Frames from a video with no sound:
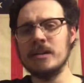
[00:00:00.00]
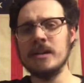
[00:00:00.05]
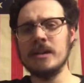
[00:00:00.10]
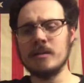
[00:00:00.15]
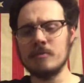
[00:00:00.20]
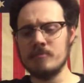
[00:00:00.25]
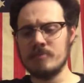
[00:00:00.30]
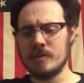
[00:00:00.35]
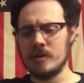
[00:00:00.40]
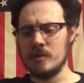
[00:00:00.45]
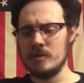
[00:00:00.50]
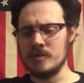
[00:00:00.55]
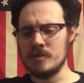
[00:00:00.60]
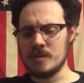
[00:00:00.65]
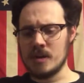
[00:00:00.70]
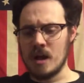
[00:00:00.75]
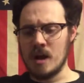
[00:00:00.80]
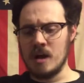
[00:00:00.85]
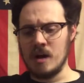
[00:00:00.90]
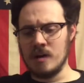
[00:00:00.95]

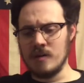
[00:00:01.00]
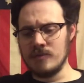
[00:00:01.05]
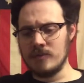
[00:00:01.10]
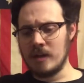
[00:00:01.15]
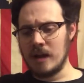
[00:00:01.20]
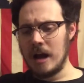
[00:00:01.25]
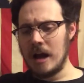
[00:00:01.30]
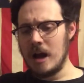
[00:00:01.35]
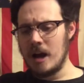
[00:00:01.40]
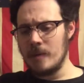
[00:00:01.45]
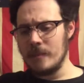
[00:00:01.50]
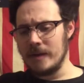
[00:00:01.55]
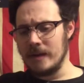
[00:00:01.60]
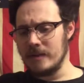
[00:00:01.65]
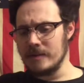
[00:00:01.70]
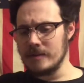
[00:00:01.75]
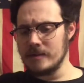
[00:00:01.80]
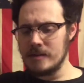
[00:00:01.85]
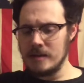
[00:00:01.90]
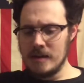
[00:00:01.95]
composed of
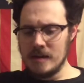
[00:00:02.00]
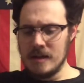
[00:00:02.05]
comics